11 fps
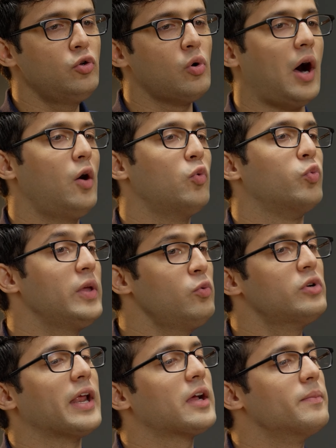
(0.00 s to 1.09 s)
to how we
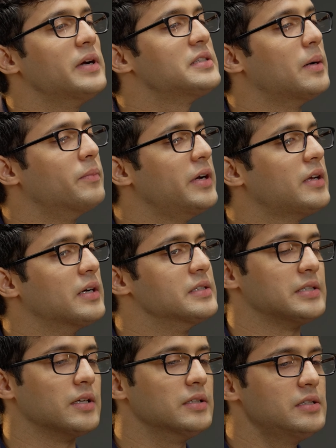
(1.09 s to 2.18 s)
would recommend somebody to
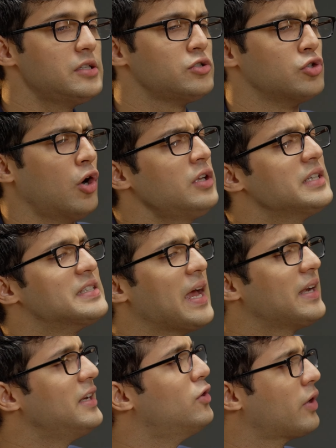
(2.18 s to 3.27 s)
consider, this is not
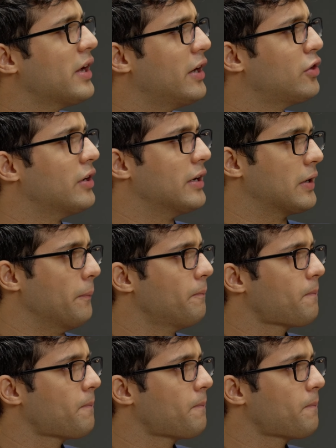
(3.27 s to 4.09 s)
exactly looking at your income.